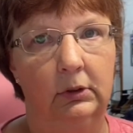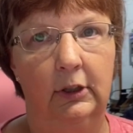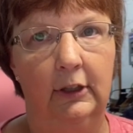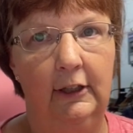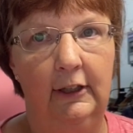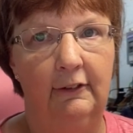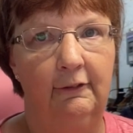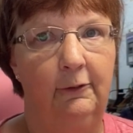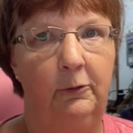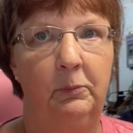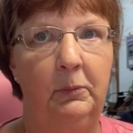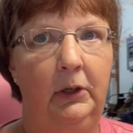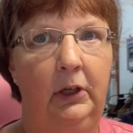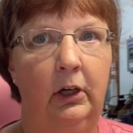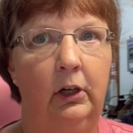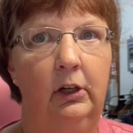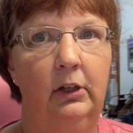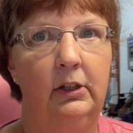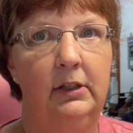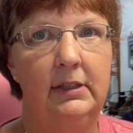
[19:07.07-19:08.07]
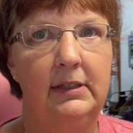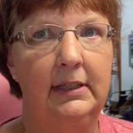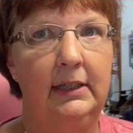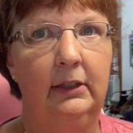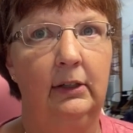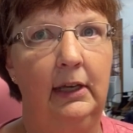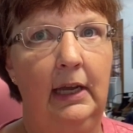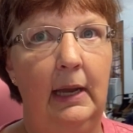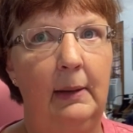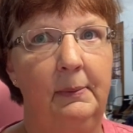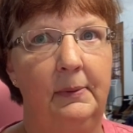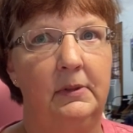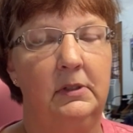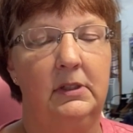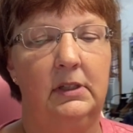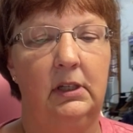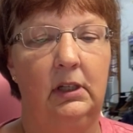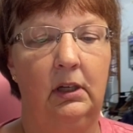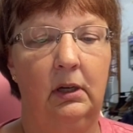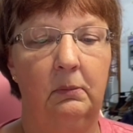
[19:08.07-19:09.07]
if a Mercari sale happens
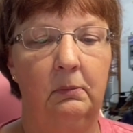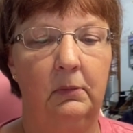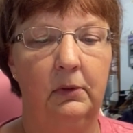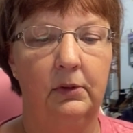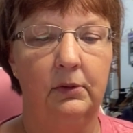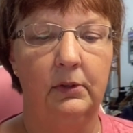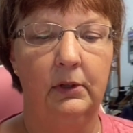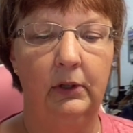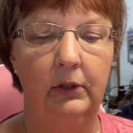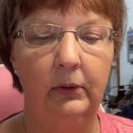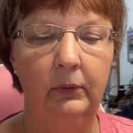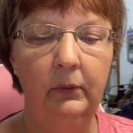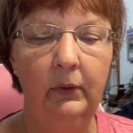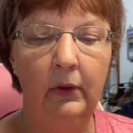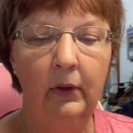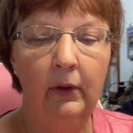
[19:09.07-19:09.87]
to come through.